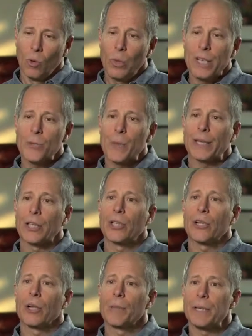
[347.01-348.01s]
We expect that
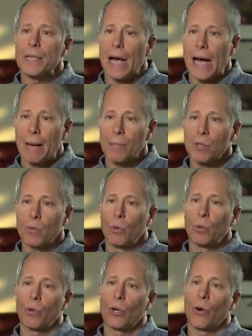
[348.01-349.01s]
there are going to be times
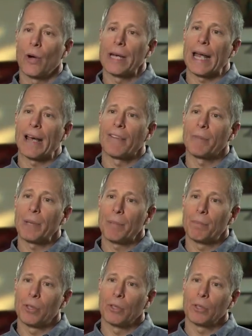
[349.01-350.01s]
when we're going to have
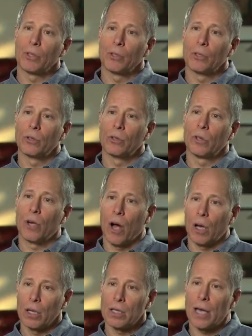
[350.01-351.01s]
people who
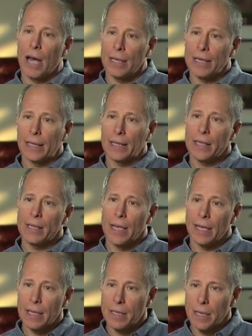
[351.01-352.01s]
call us, contact us,
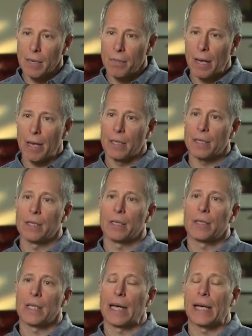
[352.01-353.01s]
send us emails and
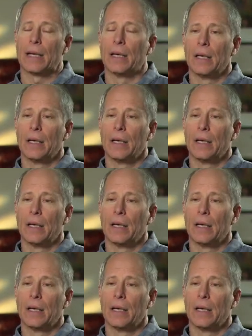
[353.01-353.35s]
say,